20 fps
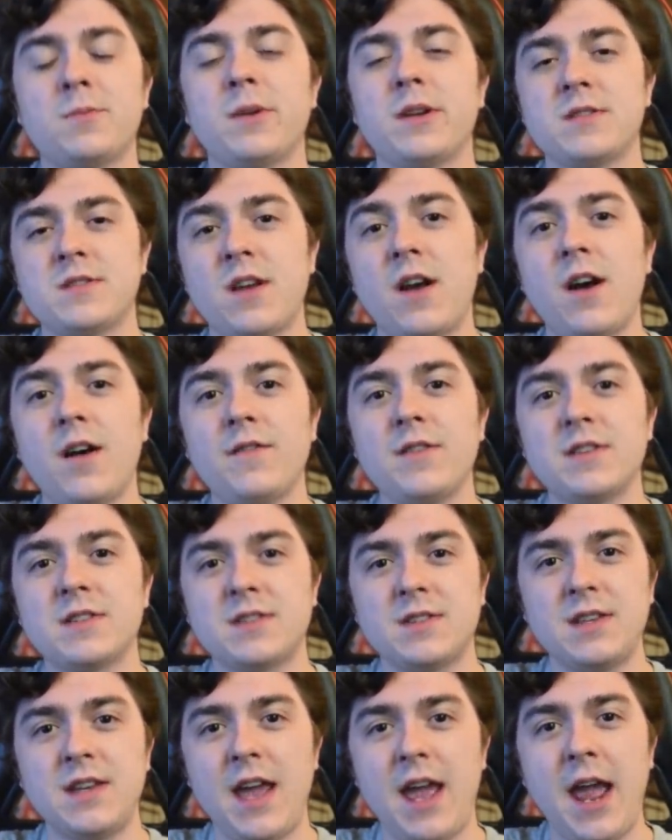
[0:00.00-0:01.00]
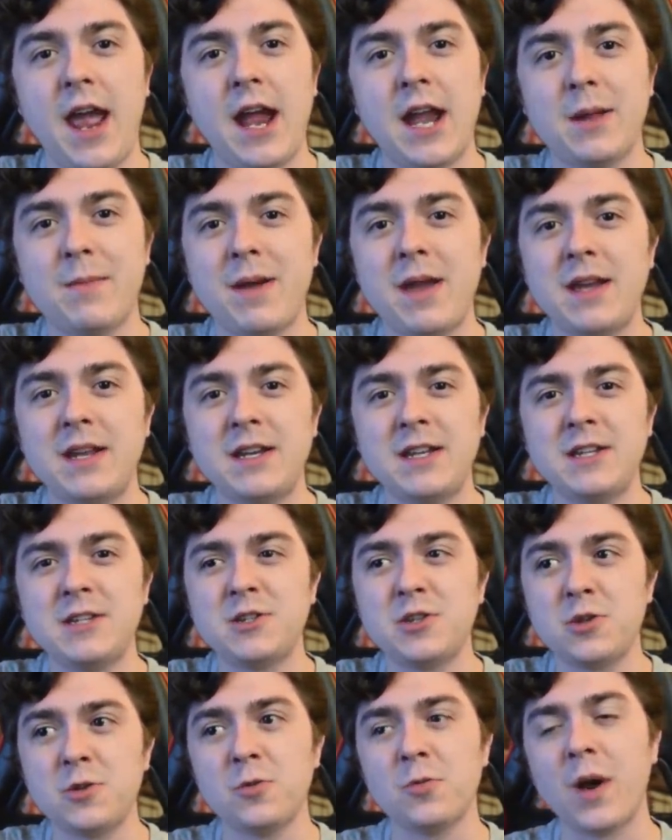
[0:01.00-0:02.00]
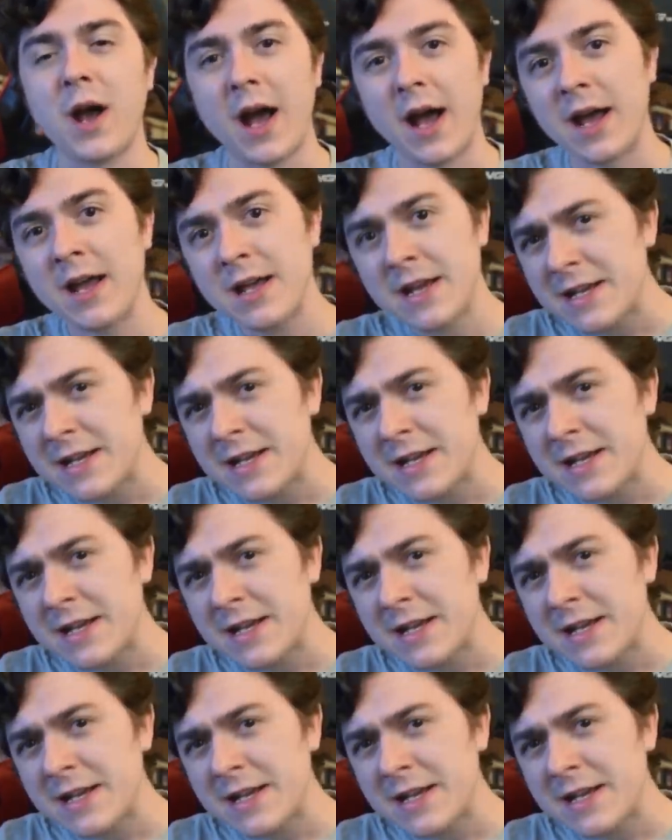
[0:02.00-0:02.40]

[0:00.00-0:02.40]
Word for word: because obviously anime need to, uh,